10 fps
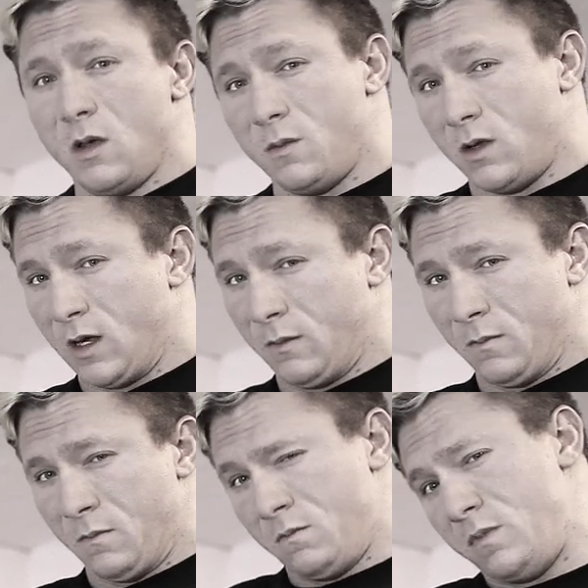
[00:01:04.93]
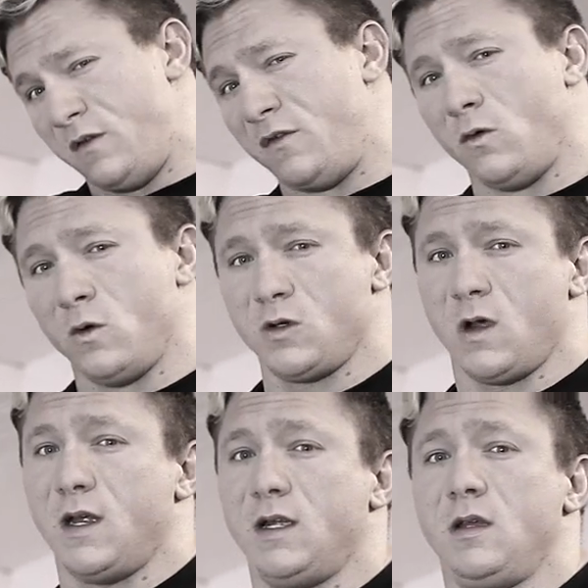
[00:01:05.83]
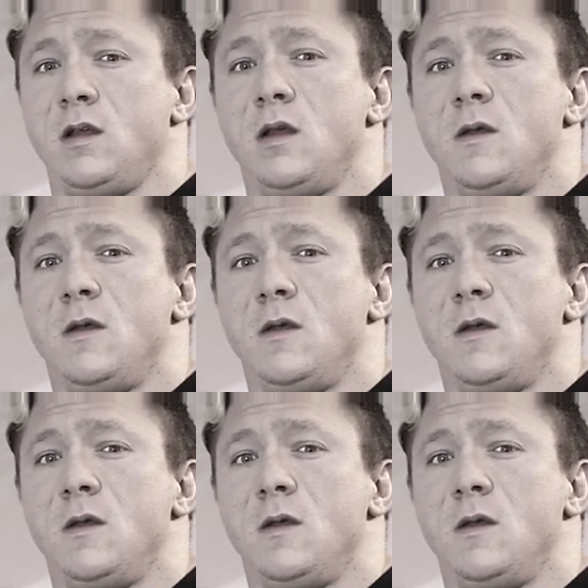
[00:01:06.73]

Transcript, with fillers: But like before training,